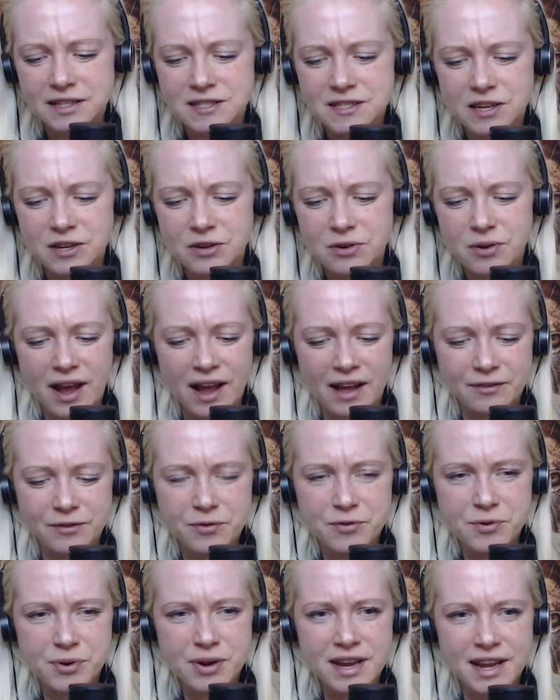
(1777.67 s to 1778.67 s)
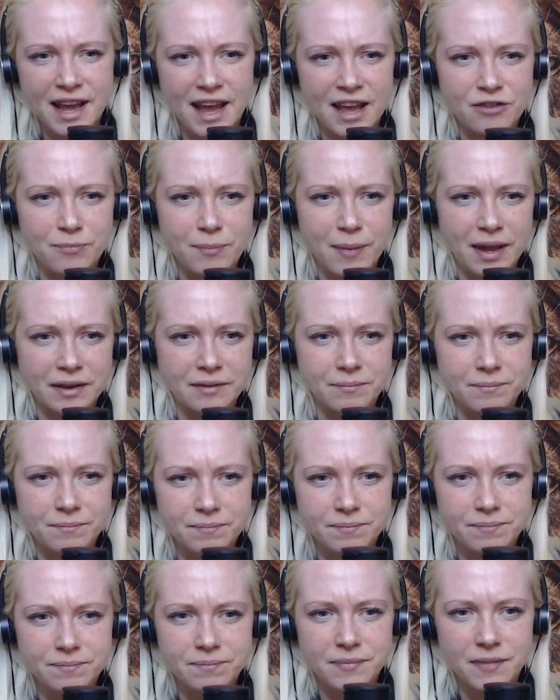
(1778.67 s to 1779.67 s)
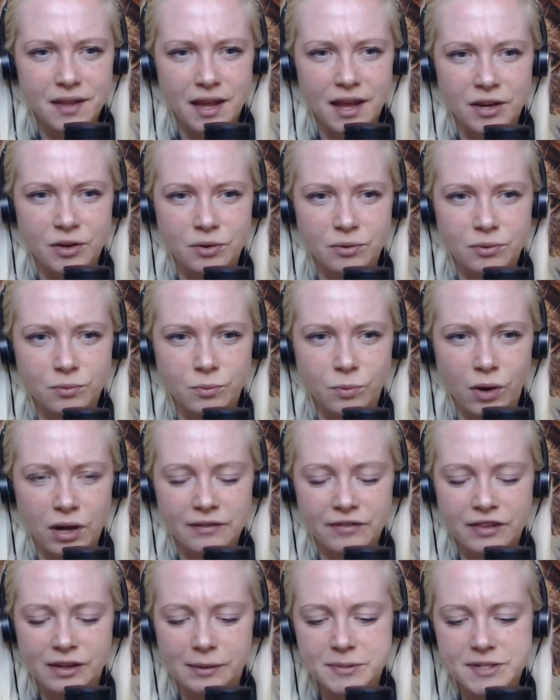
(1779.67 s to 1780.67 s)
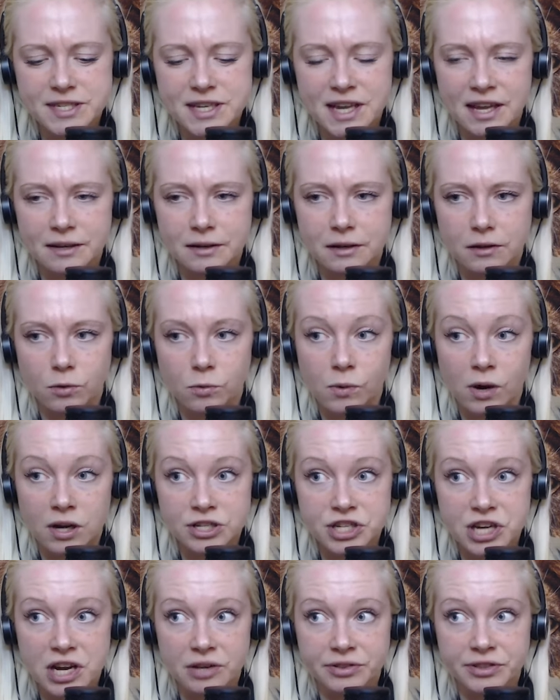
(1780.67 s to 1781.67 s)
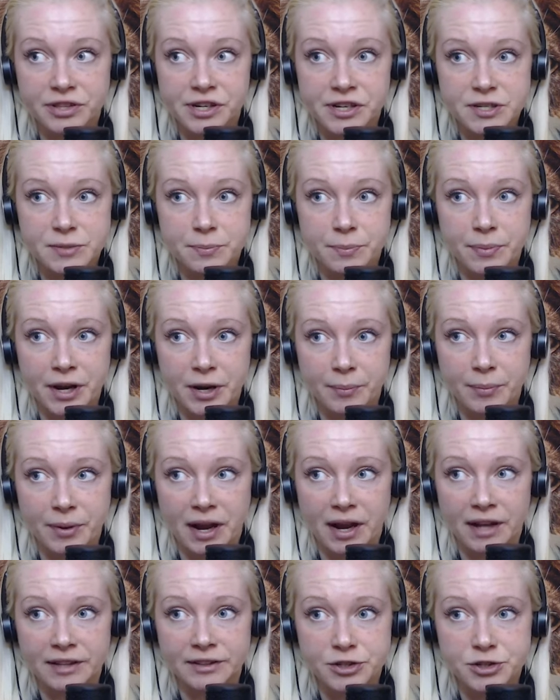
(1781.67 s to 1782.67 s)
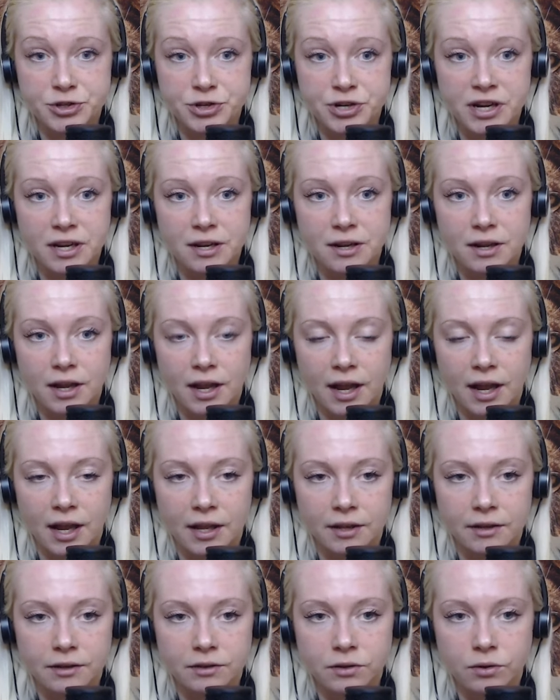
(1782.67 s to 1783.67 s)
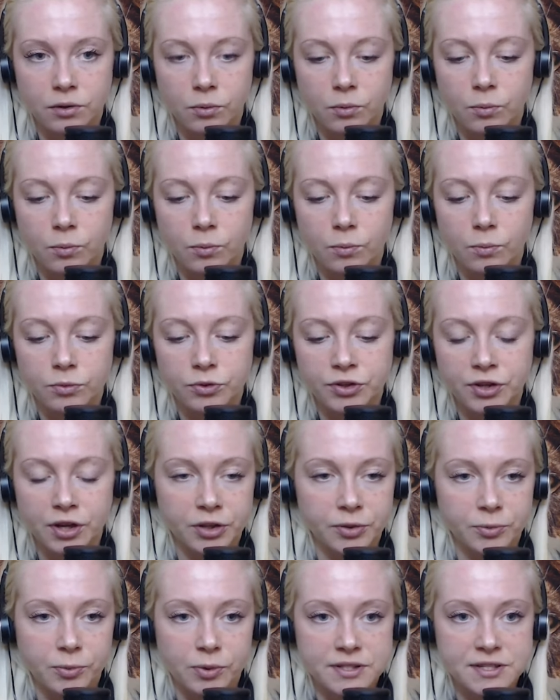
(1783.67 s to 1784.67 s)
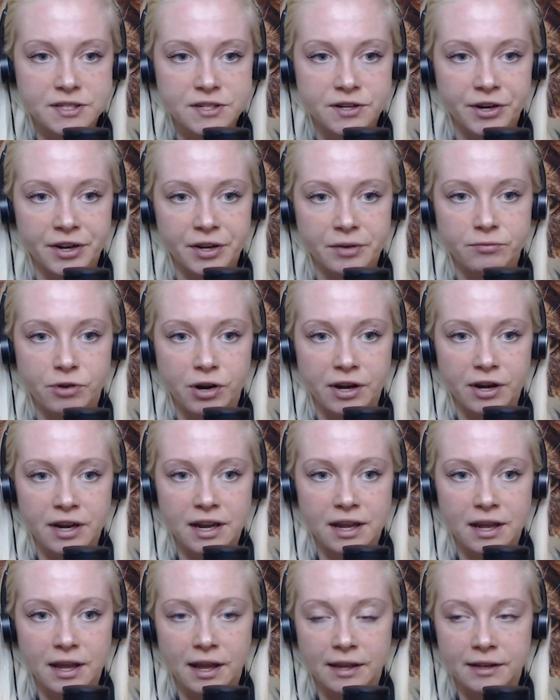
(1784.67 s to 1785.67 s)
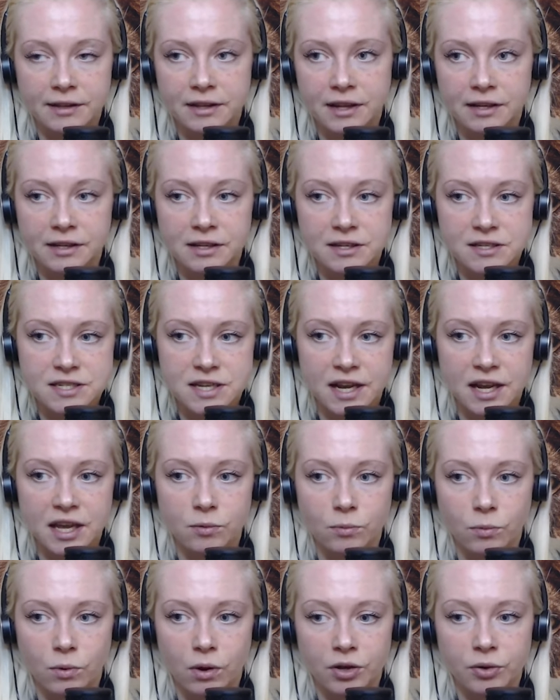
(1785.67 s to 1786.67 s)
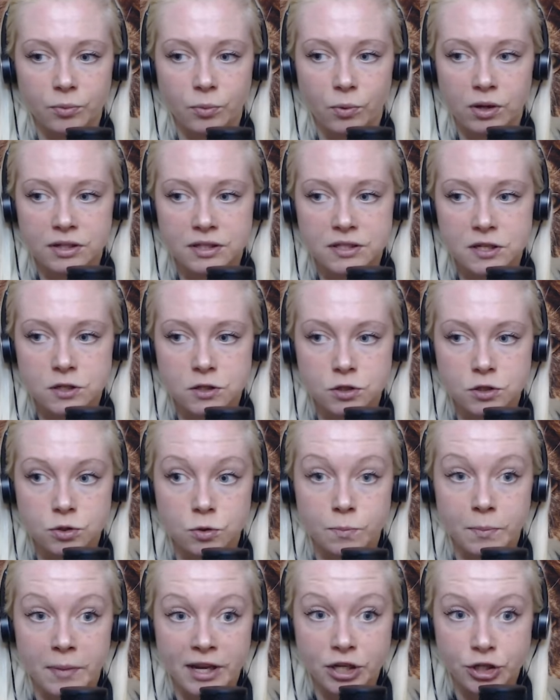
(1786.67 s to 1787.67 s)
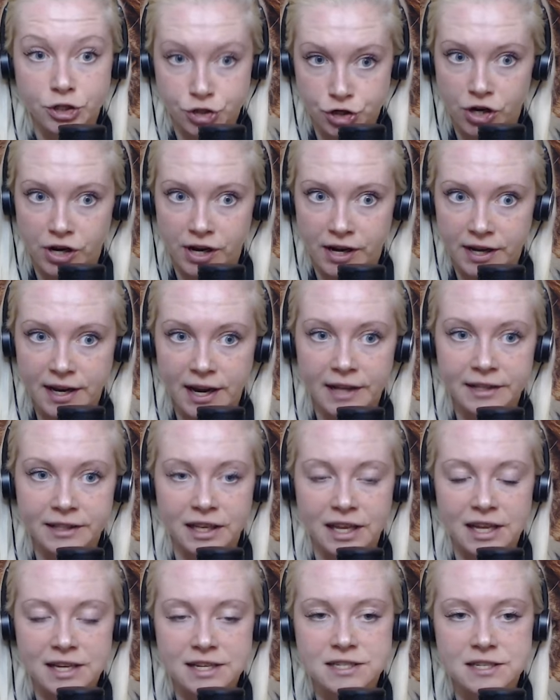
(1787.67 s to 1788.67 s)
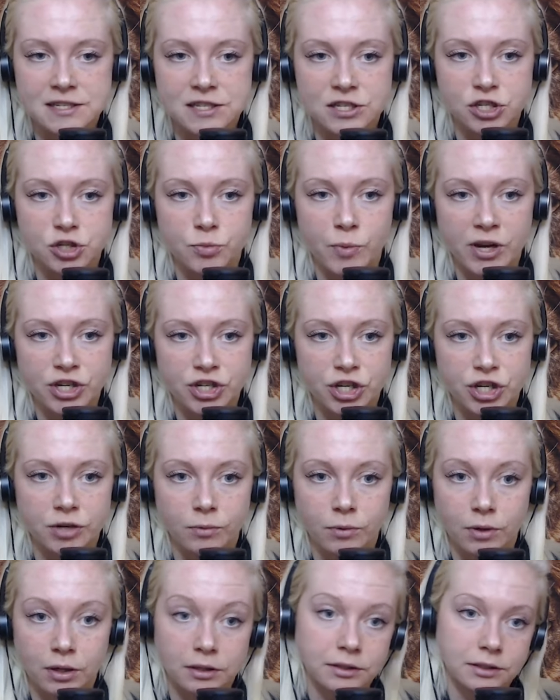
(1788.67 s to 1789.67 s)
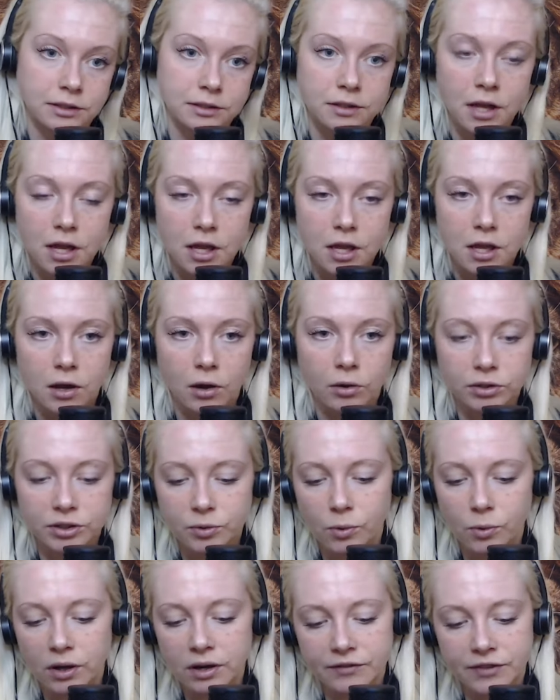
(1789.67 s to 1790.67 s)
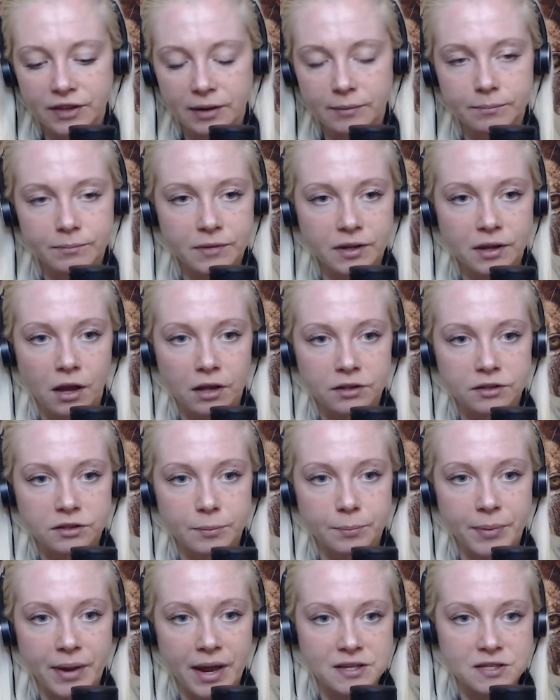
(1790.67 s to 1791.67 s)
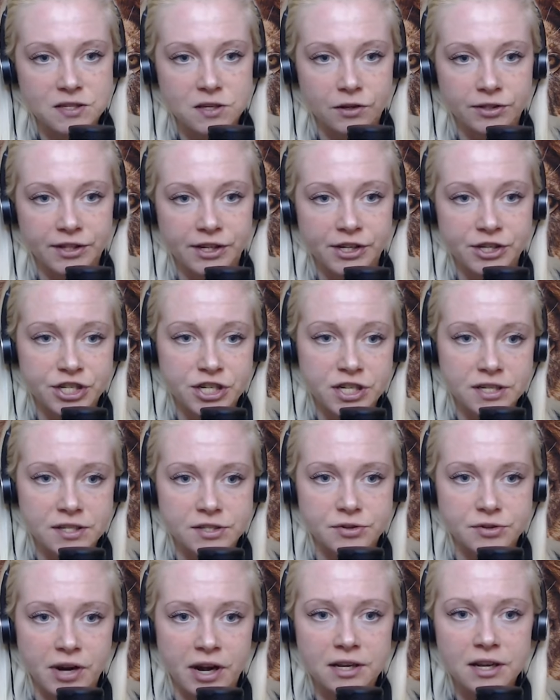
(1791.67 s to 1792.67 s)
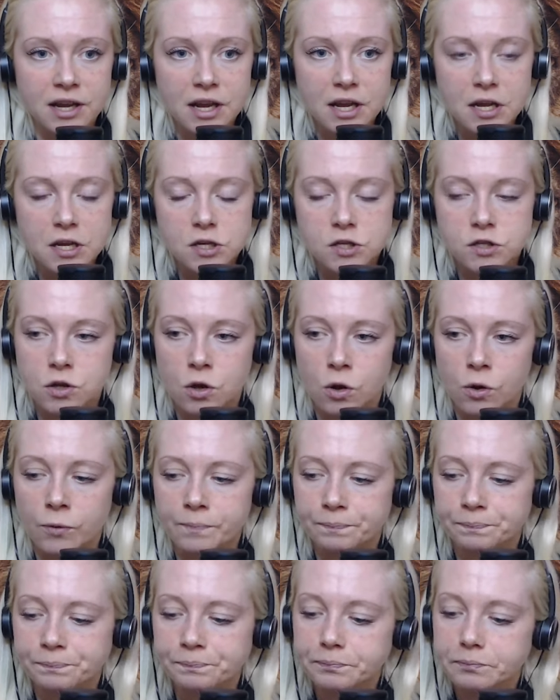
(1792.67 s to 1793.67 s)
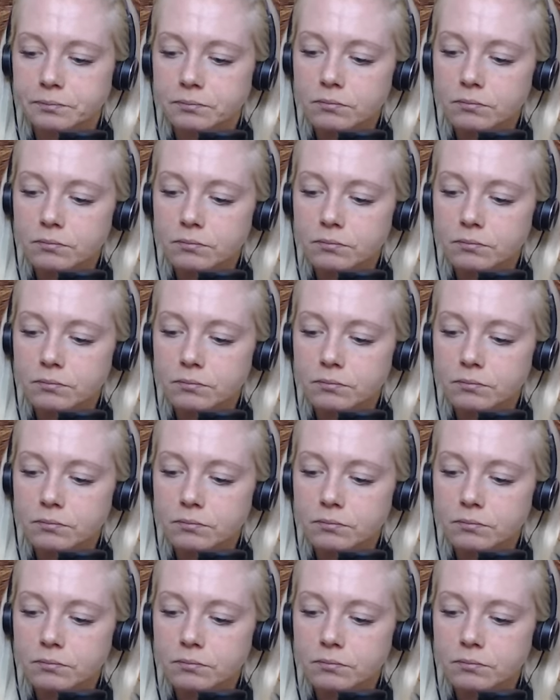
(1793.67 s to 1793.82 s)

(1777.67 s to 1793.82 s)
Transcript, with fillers: let's say you had three cavemen and one of them said, Watch out, there's a bear behind the tree. And the other one started running. And then the second one wanted to make sure and analyze the situation. Well, only one of them got to pass on their genes, right? So,